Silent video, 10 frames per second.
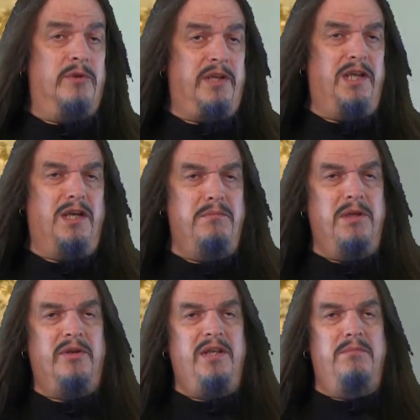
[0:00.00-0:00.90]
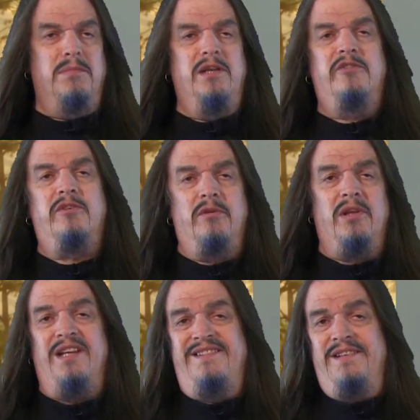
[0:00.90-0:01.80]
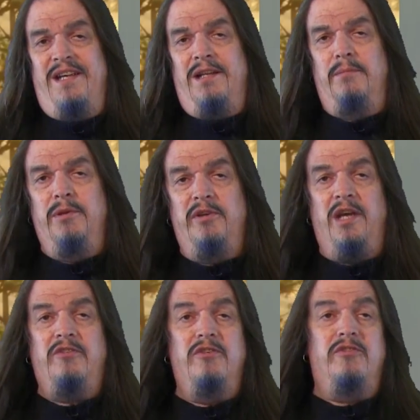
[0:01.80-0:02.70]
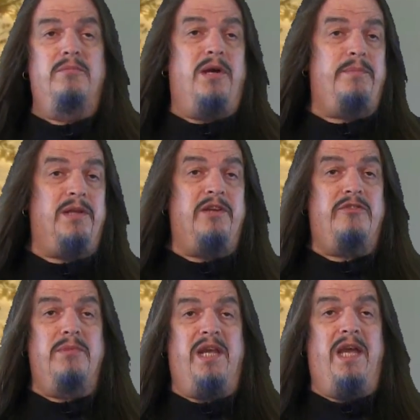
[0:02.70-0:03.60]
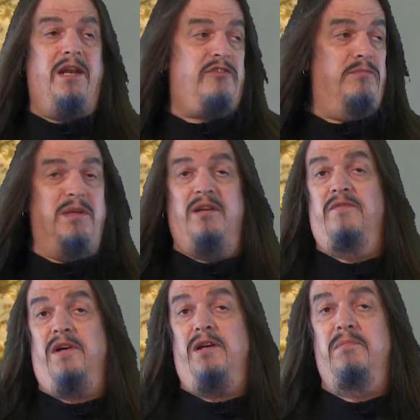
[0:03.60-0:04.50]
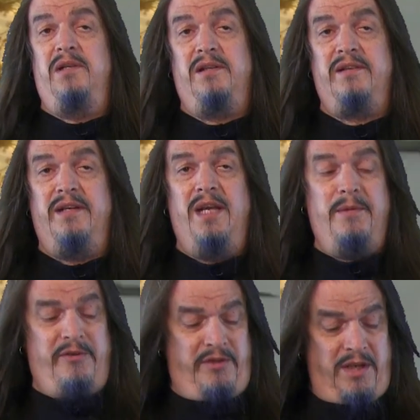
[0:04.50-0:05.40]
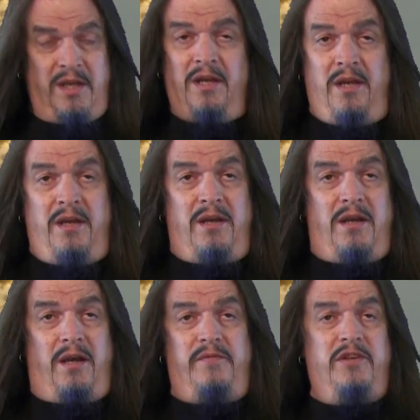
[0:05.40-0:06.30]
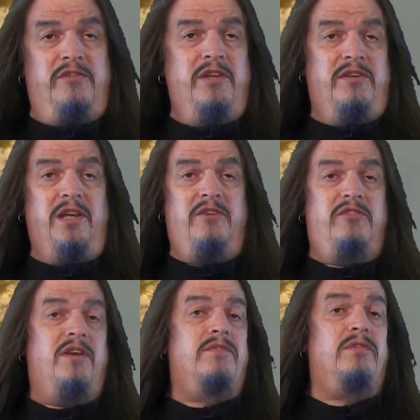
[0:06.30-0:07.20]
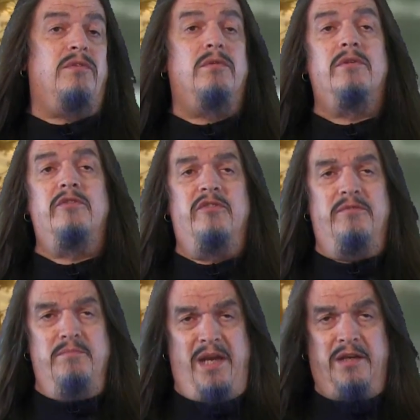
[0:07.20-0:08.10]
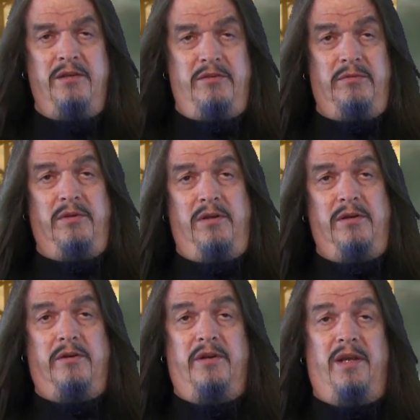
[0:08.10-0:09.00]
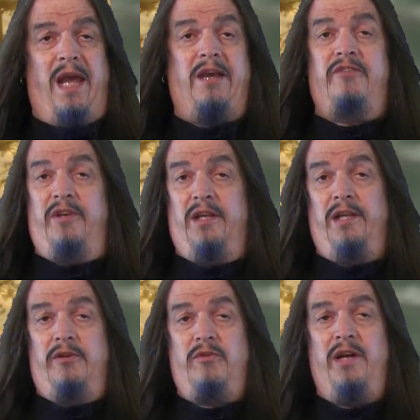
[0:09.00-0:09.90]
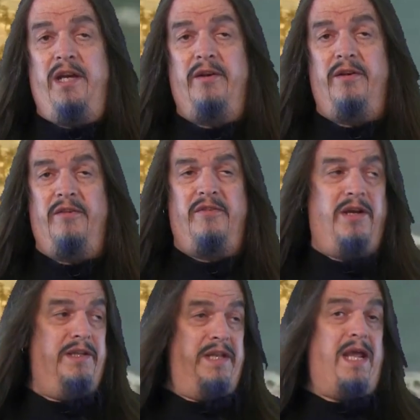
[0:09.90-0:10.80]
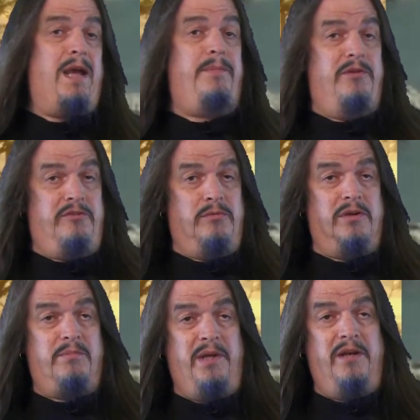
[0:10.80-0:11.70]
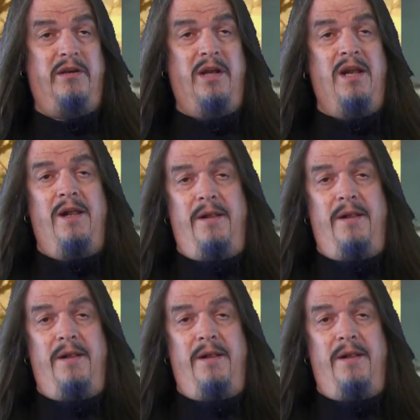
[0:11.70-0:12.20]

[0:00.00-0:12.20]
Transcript: working on myriad minuscule incidental mutations and population mechanics amid environmental dynamics obviously takes several orders of magnitude longer to accidentally try out a design that happens to work better